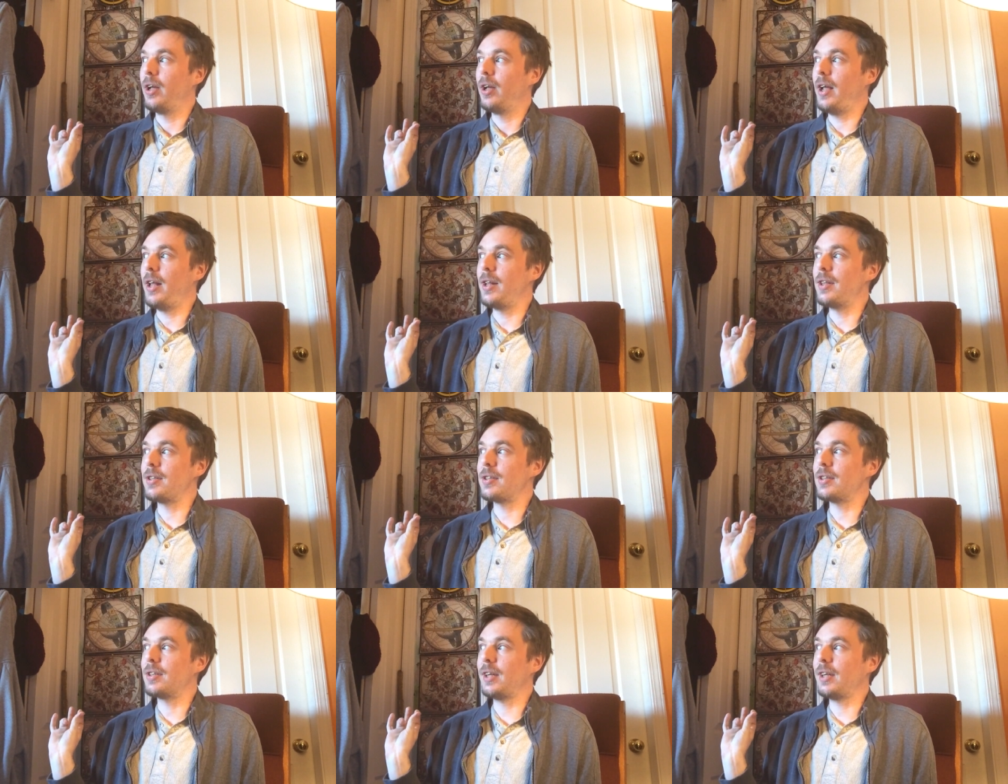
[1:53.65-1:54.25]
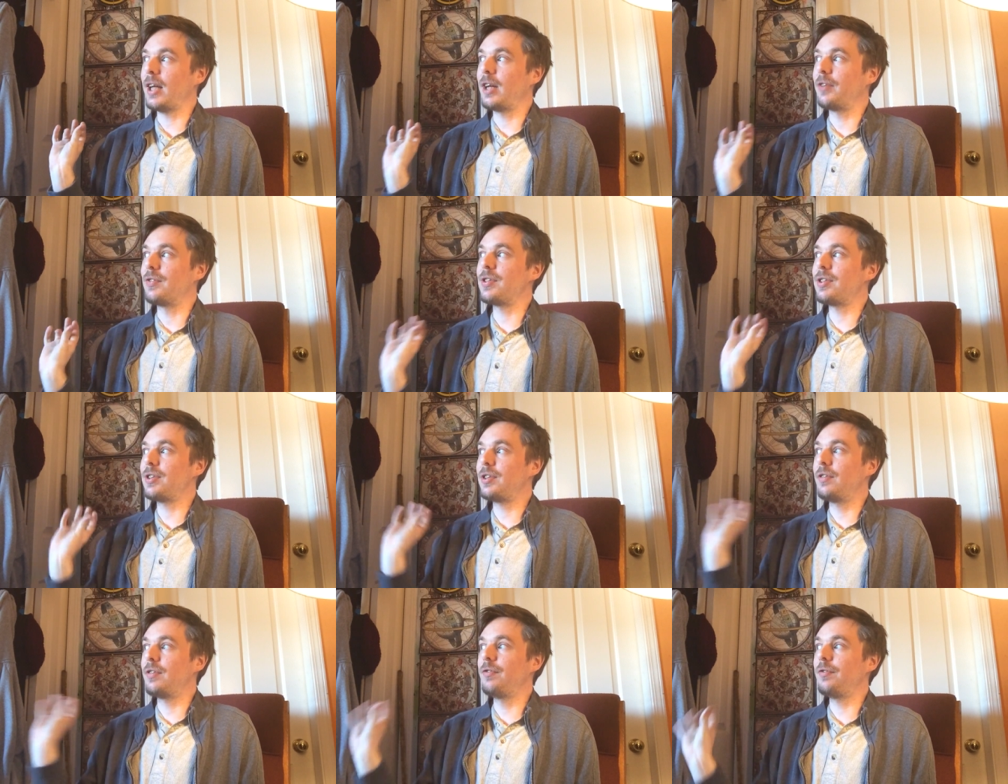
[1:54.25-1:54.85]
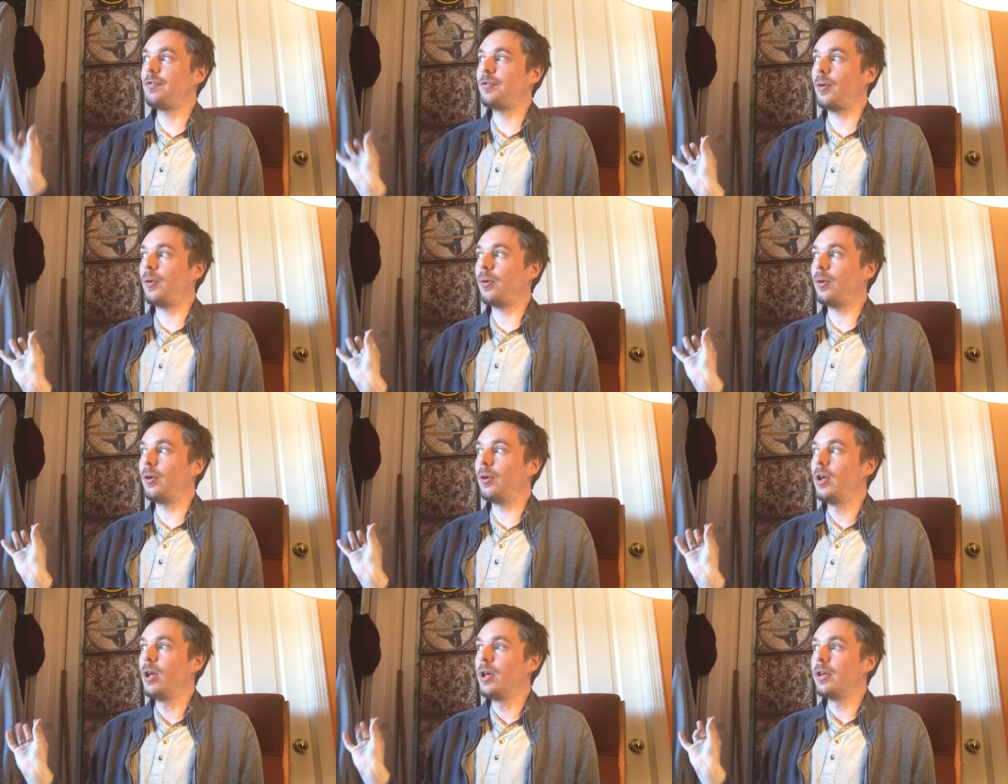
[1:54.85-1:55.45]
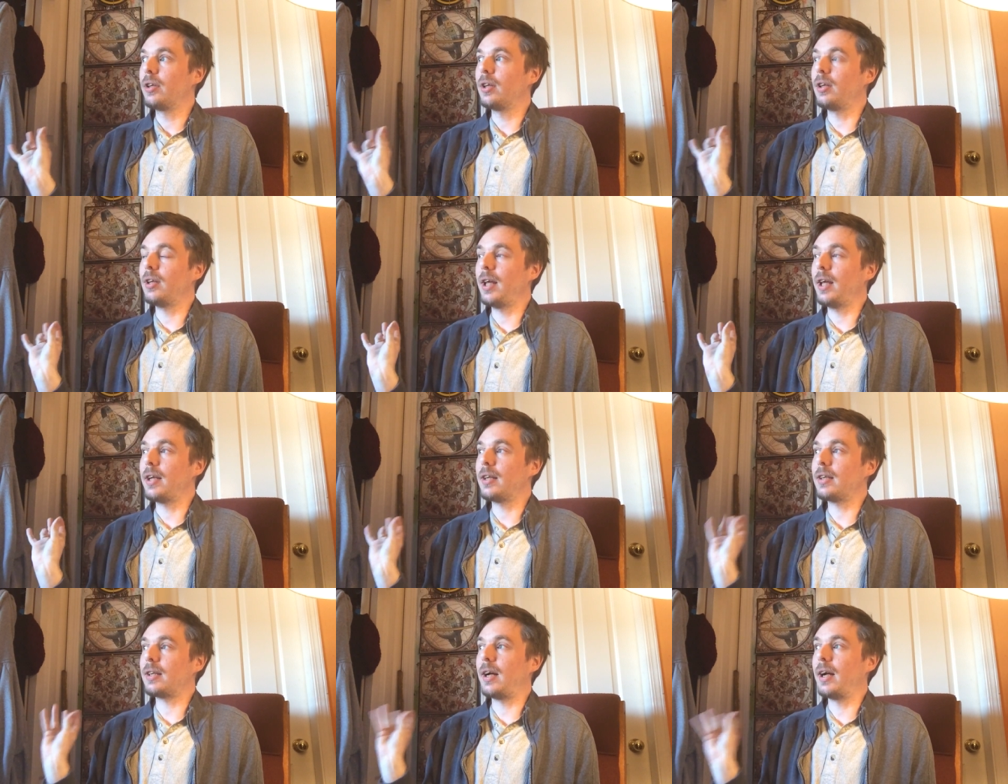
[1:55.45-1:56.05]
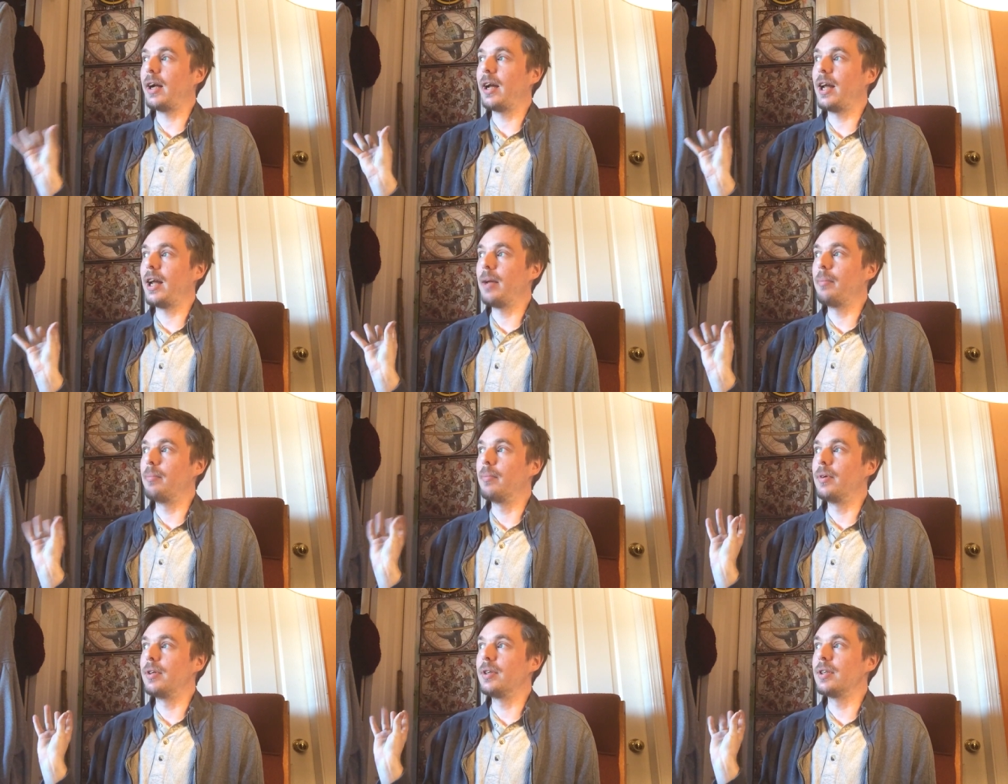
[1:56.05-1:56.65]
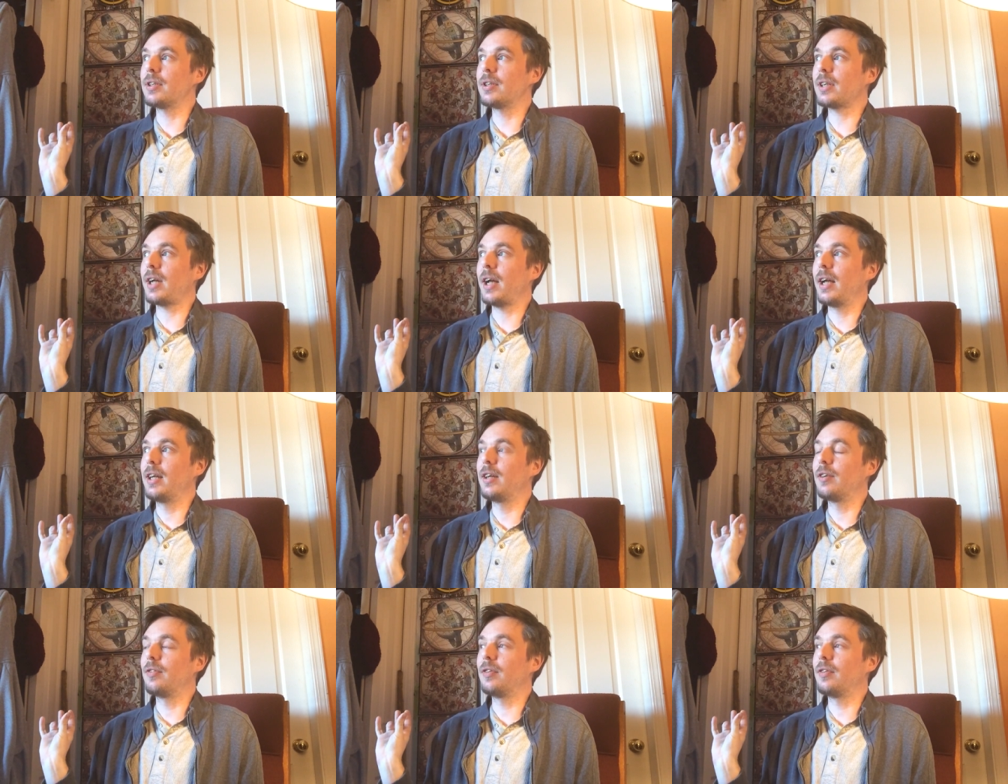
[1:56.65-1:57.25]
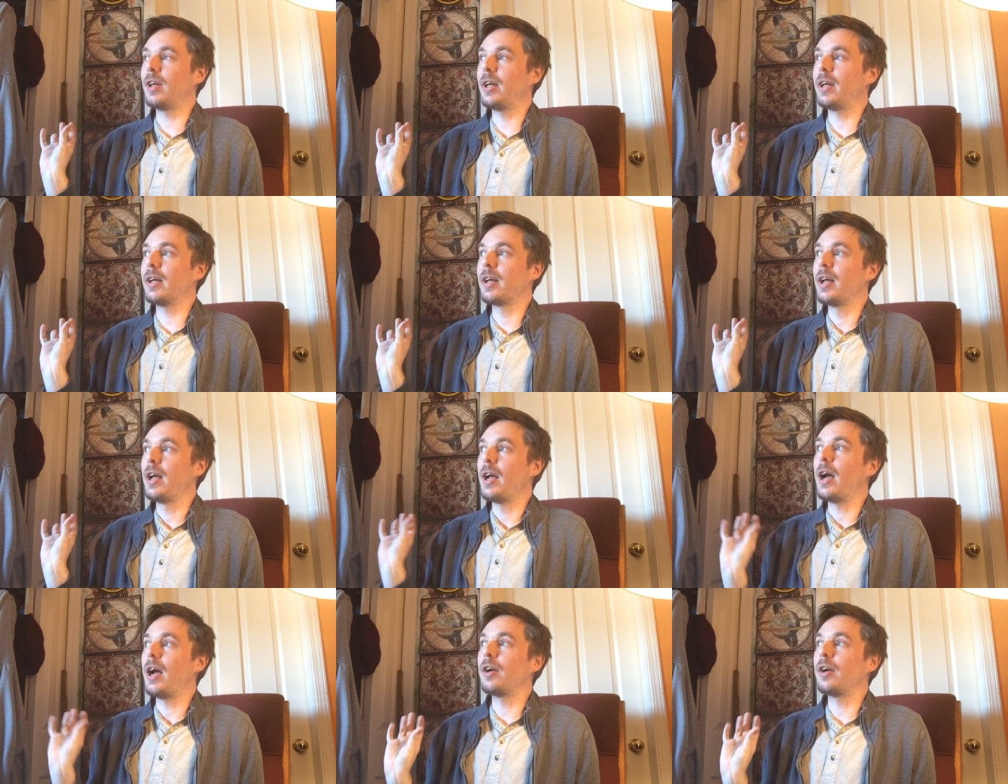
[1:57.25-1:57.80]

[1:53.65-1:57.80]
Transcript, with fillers: it's kind of sinful to let time just kind of like